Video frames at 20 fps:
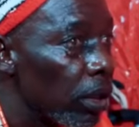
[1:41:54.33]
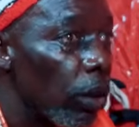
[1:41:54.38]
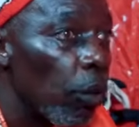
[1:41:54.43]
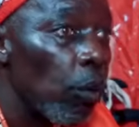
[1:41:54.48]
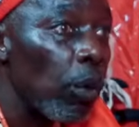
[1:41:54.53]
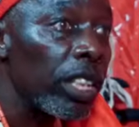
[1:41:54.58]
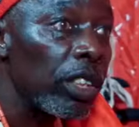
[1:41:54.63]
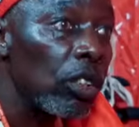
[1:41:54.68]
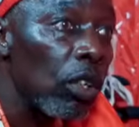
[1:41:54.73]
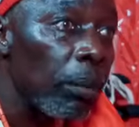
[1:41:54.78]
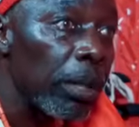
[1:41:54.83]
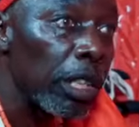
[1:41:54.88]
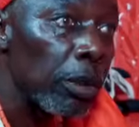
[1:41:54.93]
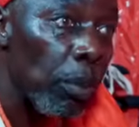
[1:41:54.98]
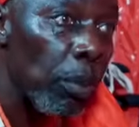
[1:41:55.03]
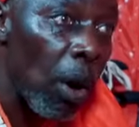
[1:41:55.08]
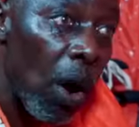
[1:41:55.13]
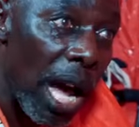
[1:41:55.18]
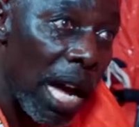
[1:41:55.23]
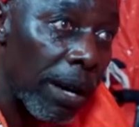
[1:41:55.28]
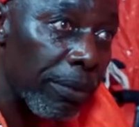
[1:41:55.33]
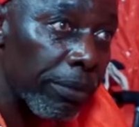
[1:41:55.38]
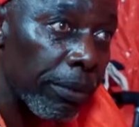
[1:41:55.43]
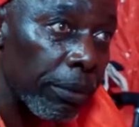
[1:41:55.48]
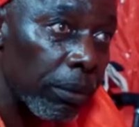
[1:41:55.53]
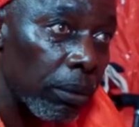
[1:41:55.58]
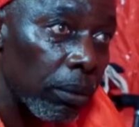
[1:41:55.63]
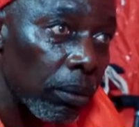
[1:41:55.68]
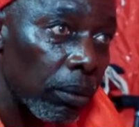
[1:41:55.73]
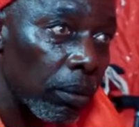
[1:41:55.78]
The wisdom is
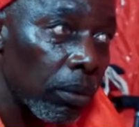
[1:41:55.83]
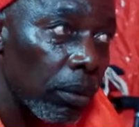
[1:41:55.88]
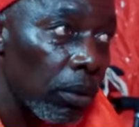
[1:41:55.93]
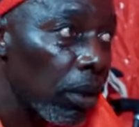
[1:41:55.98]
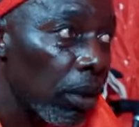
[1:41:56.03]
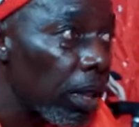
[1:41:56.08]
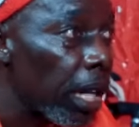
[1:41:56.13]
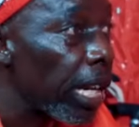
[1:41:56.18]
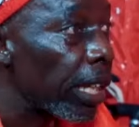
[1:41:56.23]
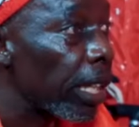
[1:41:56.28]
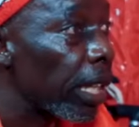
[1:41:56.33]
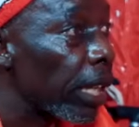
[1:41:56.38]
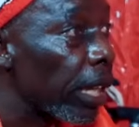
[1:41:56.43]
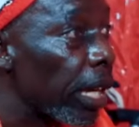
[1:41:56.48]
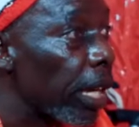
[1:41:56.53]
powerful, like the